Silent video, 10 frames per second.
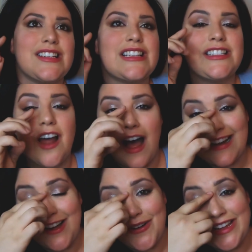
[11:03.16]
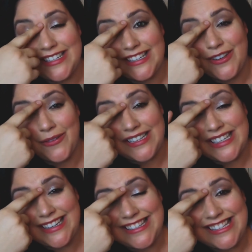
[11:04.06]
not go into the
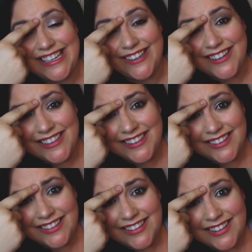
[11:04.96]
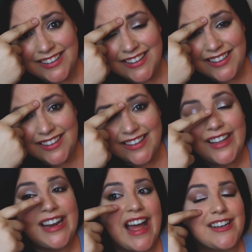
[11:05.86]
resonance here.
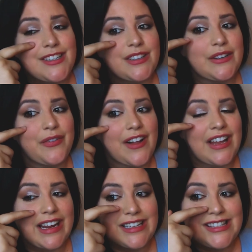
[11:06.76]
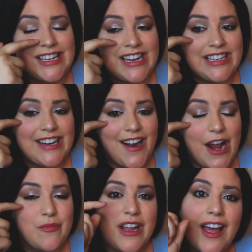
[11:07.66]
It actually felt like it stayed here,
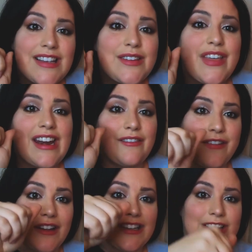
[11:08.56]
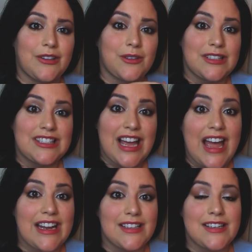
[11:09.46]
and because of that, it felt a little
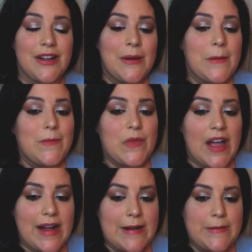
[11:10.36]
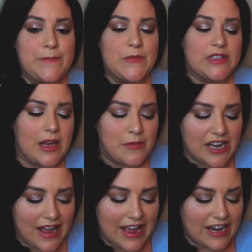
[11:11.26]
tight.
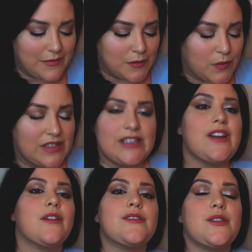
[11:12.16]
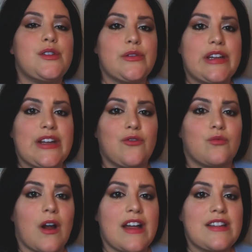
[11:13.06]
Sometimes when singers are doing
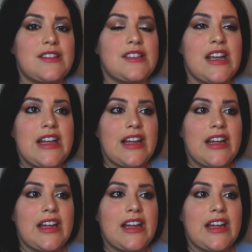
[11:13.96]
runs